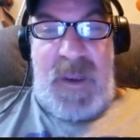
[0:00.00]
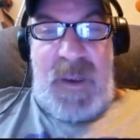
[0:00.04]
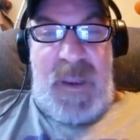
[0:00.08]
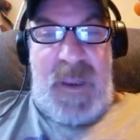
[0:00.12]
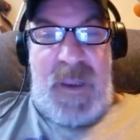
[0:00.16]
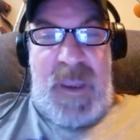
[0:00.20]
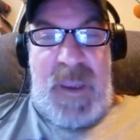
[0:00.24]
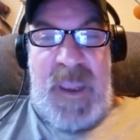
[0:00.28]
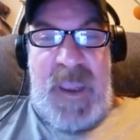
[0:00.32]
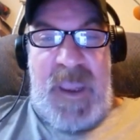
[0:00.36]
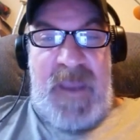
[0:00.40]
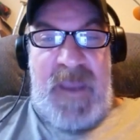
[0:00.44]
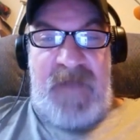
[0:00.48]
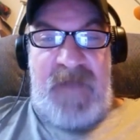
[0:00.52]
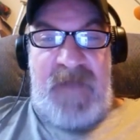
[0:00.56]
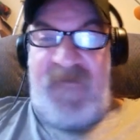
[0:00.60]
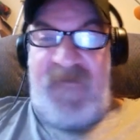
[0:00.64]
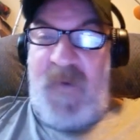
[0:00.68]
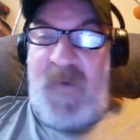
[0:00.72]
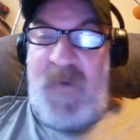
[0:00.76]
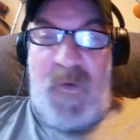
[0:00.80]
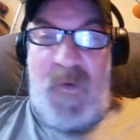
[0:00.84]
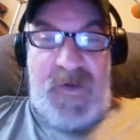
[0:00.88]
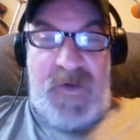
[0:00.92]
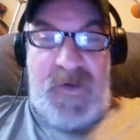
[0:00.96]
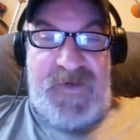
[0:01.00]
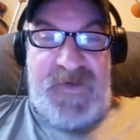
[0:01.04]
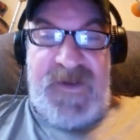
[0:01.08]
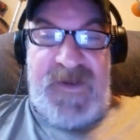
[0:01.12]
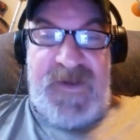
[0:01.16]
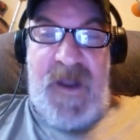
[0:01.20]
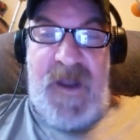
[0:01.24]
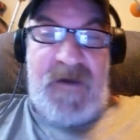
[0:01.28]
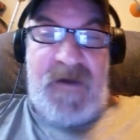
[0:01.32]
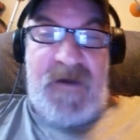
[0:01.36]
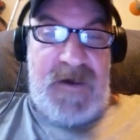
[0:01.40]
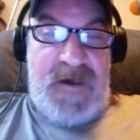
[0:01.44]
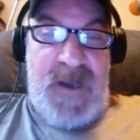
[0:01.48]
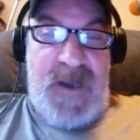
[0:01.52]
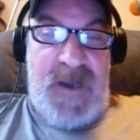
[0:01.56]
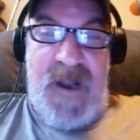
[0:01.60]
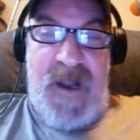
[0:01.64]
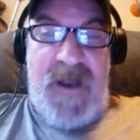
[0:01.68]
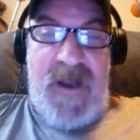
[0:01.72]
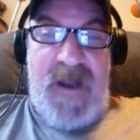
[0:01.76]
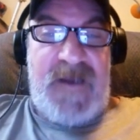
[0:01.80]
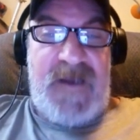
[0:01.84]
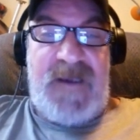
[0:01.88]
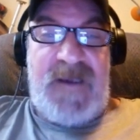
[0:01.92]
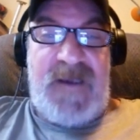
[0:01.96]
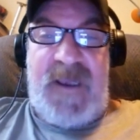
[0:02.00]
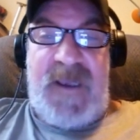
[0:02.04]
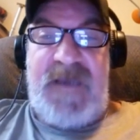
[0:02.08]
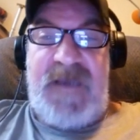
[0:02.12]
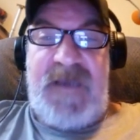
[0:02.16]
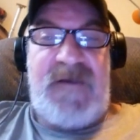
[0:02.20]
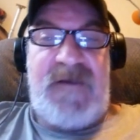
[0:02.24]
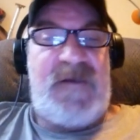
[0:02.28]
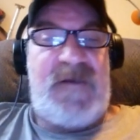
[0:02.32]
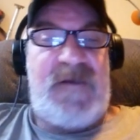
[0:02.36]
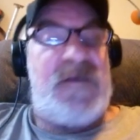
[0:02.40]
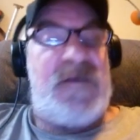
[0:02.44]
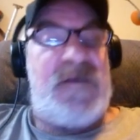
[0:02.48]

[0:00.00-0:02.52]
And of course, Dr. Gautt, he,